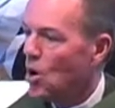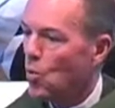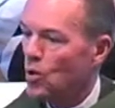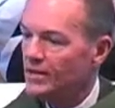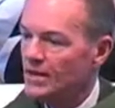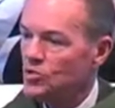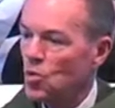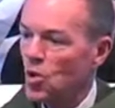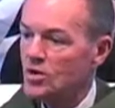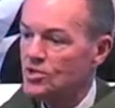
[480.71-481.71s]
working
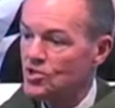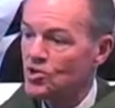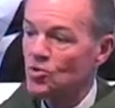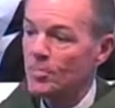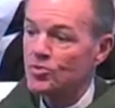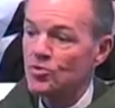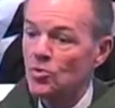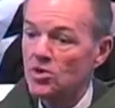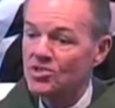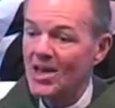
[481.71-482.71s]
towards a
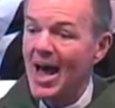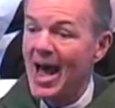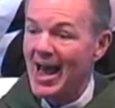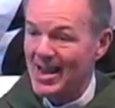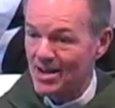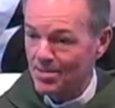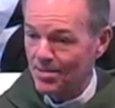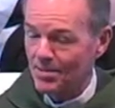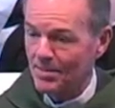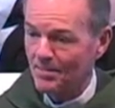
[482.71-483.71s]
scriptural tithe,
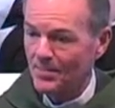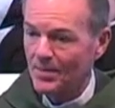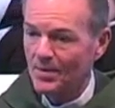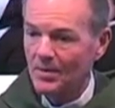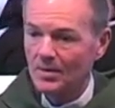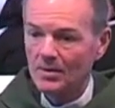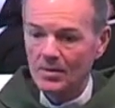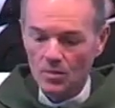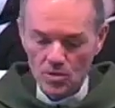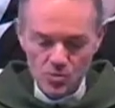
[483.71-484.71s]

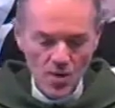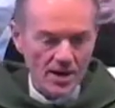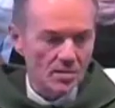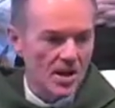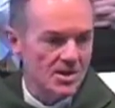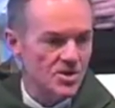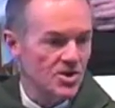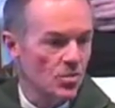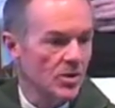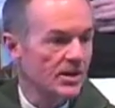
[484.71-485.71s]
which recommends
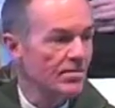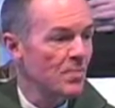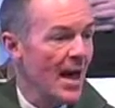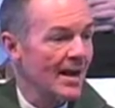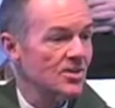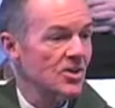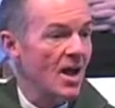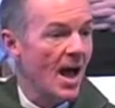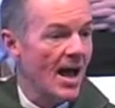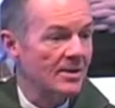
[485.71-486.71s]
that we give back to
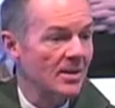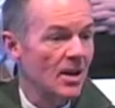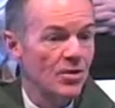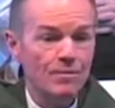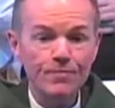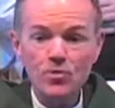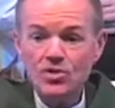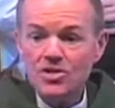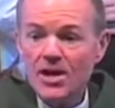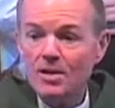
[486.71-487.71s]
God the
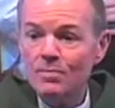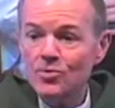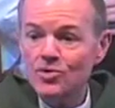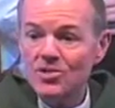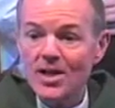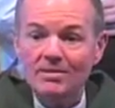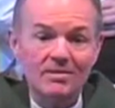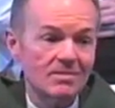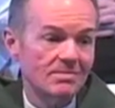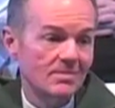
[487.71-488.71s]
first 10%
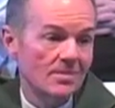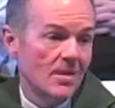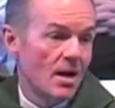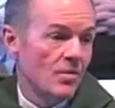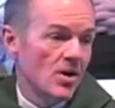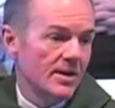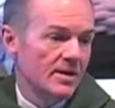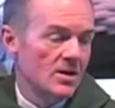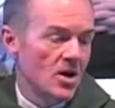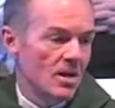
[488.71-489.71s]
of our
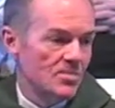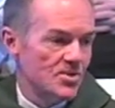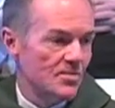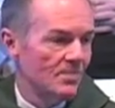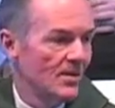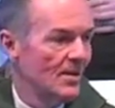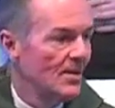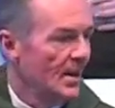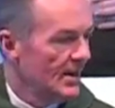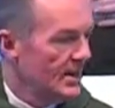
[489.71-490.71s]
incomes,
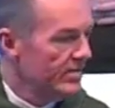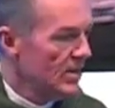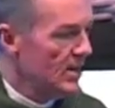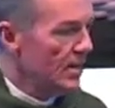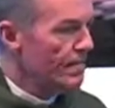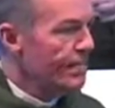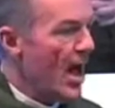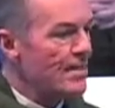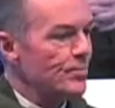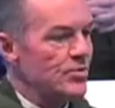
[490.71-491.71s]
giving
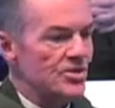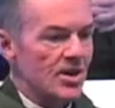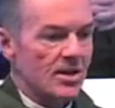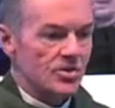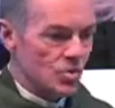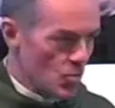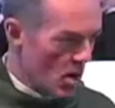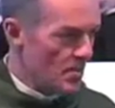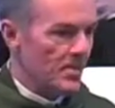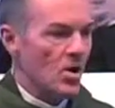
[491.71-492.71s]
5% to
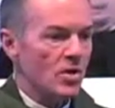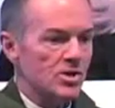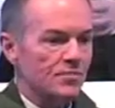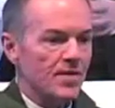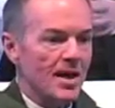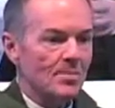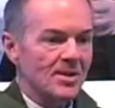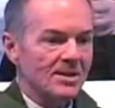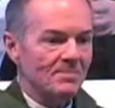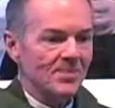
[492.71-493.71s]
our parish family